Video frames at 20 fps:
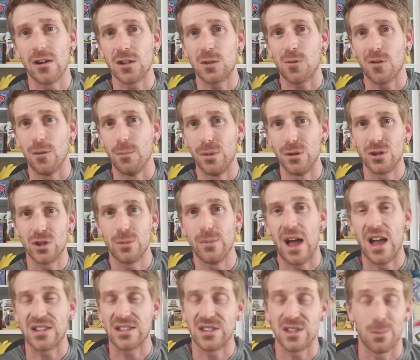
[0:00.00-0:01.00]
for a booster
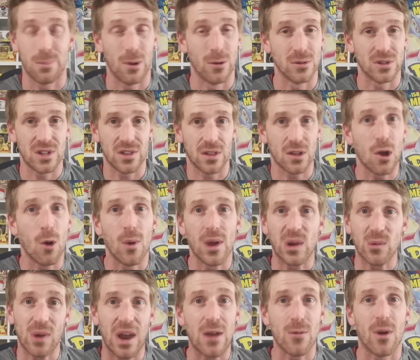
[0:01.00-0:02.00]
box as opposed to the
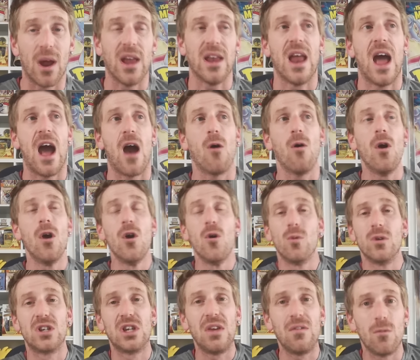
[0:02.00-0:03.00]
going rate right now,
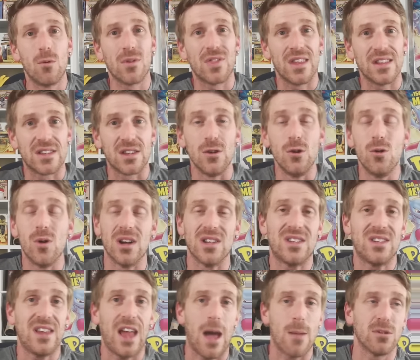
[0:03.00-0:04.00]
which, even with its new
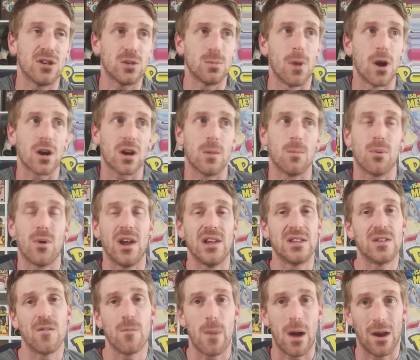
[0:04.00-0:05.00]
established market
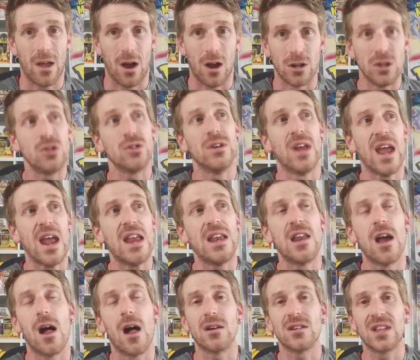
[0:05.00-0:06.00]
price of about
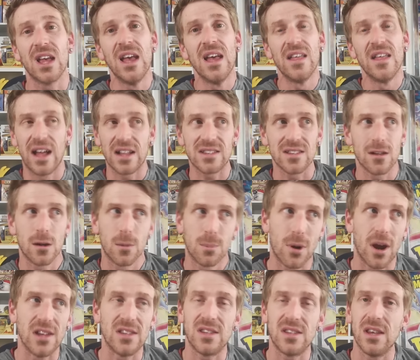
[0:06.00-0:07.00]
$180, that's a little
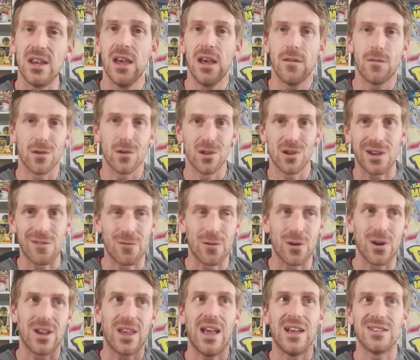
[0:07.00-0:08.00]
pricey. If you're looking
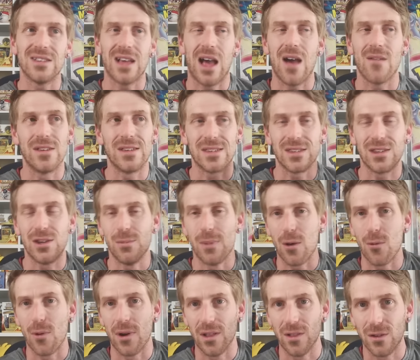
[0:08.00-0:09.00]
for a case, obviously you
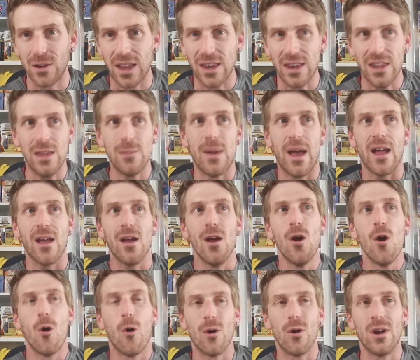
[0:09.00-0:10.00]
may want to look at eBay
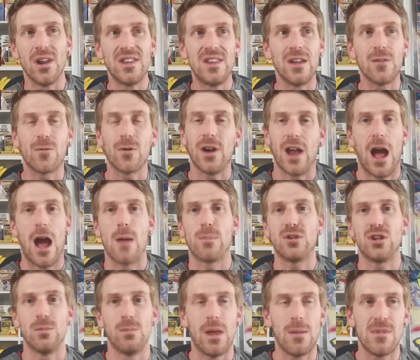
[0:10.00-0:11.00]
or a different
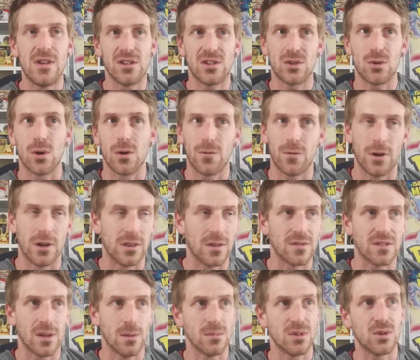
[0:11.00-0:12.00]
option, maybe a storefront
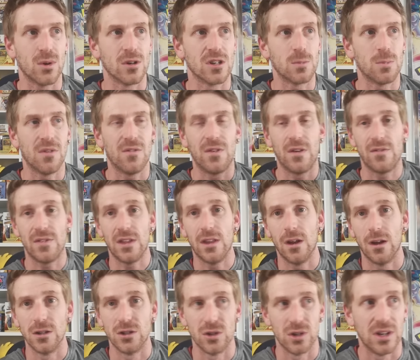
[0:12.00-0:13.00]
of some sorts. But
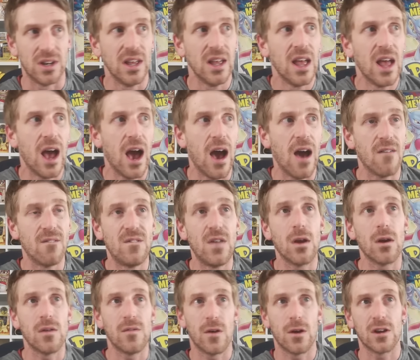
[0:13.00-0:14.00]
1500 uh,
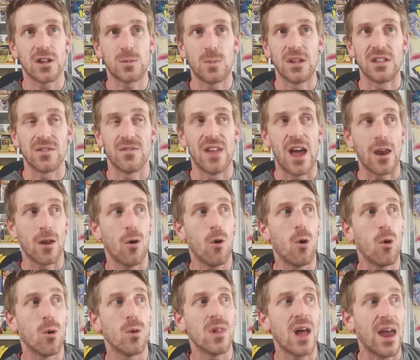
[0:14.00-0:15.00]
very, very expensive. Not a
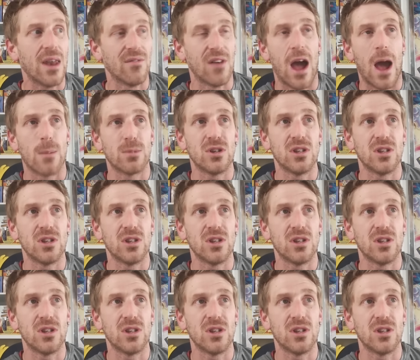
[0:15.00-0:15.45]
whole lot of options